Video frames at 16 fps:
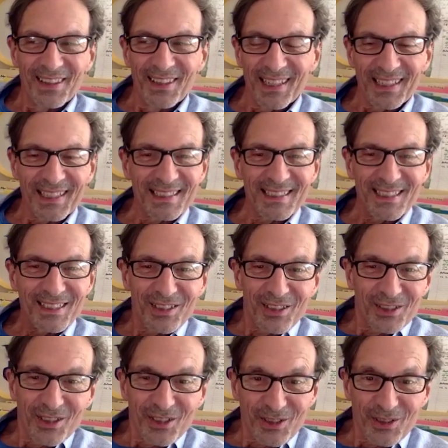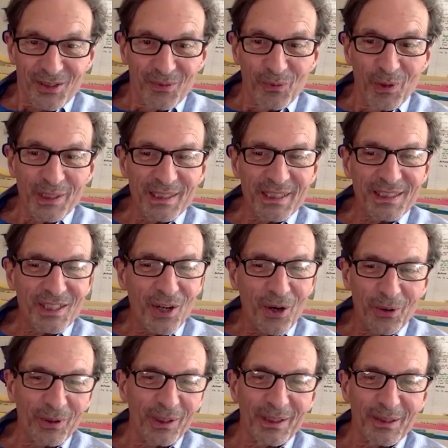that is was
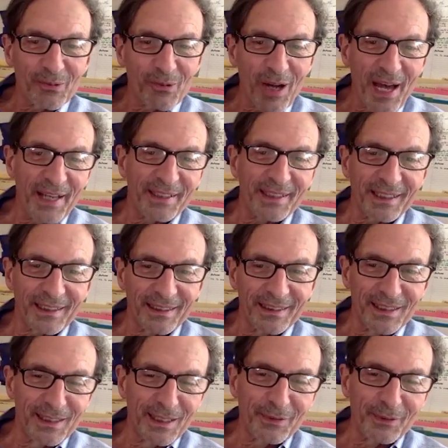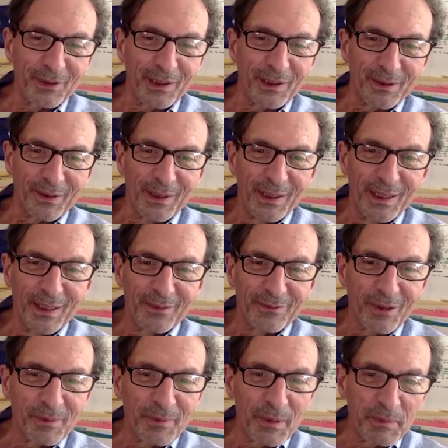totally radically different
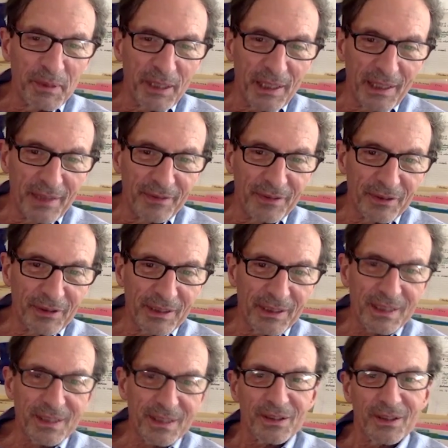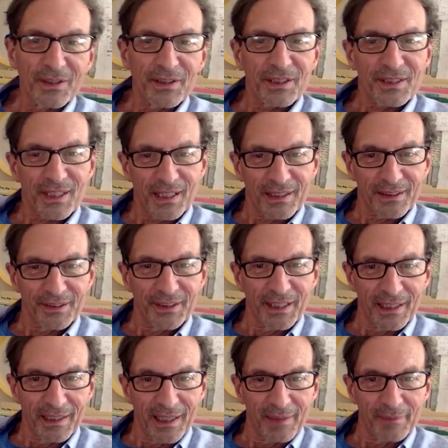from the behaviorist or the
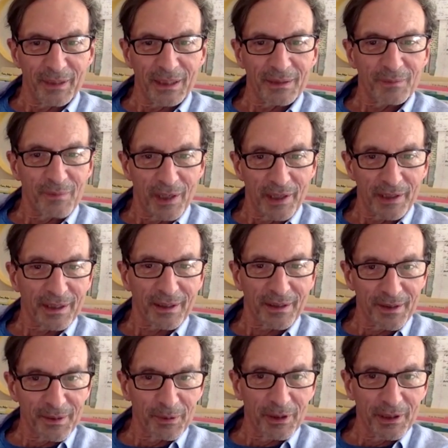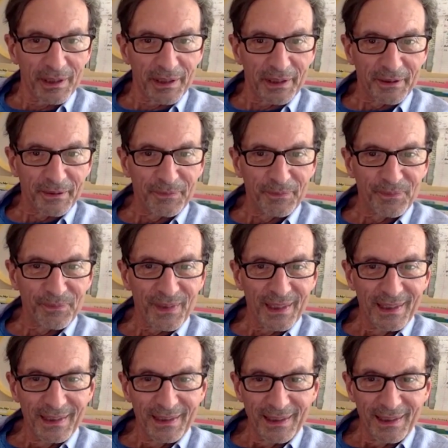psychodynamic model of the brain,
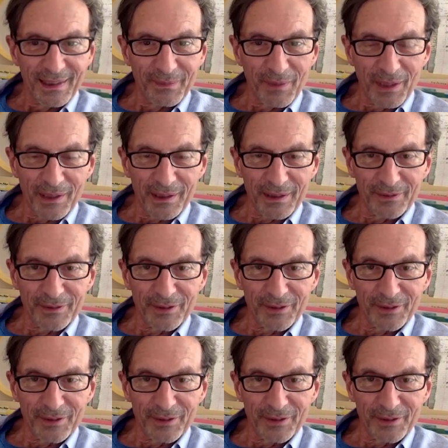the model of